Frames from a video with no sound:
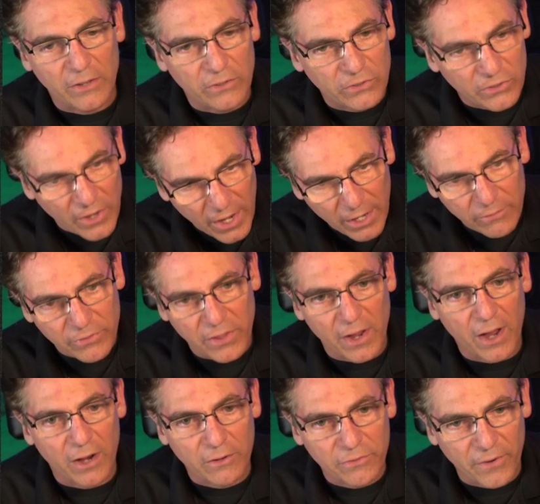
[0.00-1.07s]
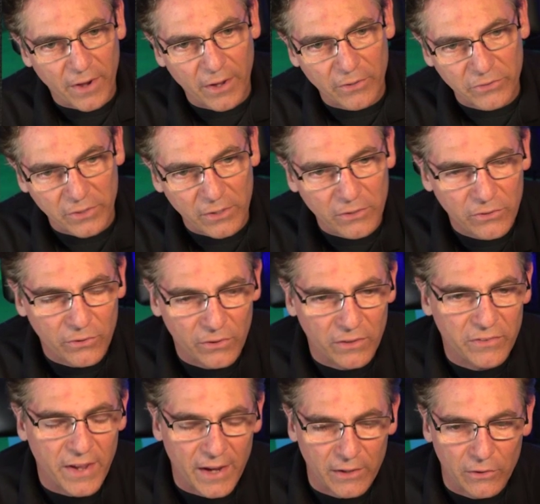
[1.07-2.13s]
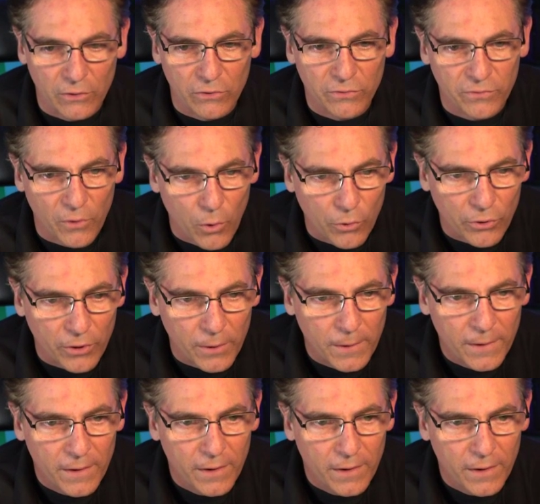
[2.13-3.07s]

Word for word: save the OGG files into the downloads folder.